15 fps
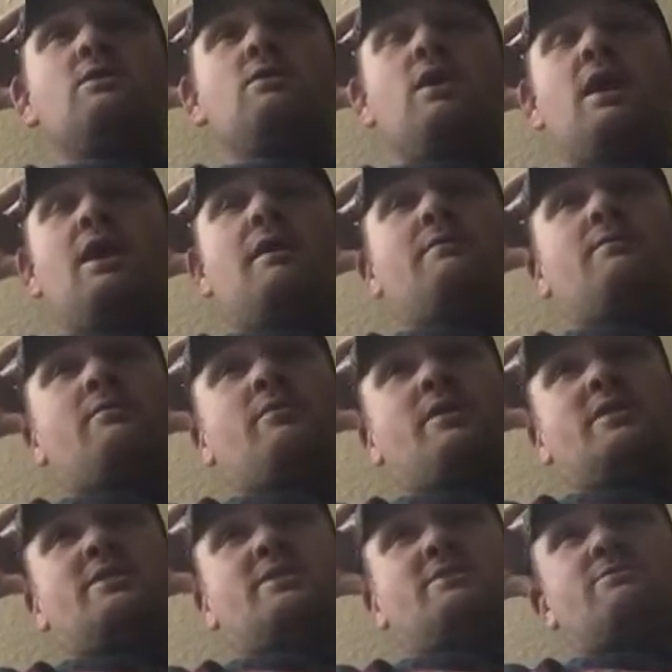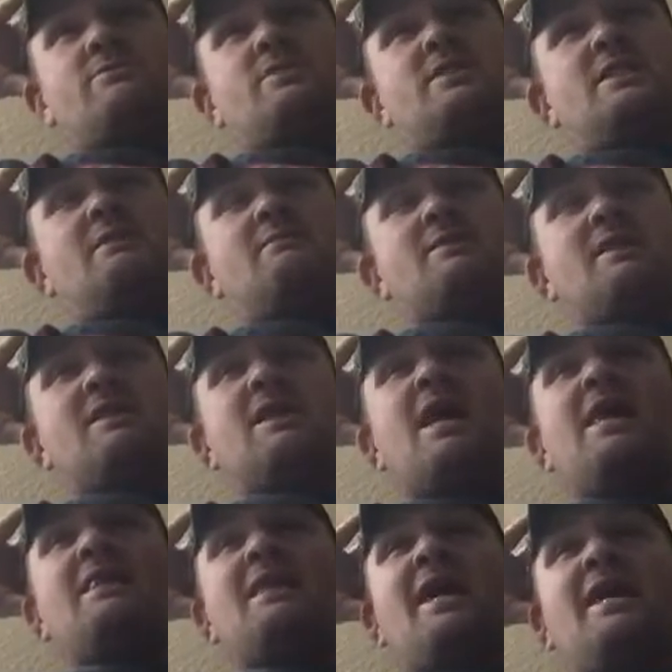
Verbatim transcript: um, which seems a lot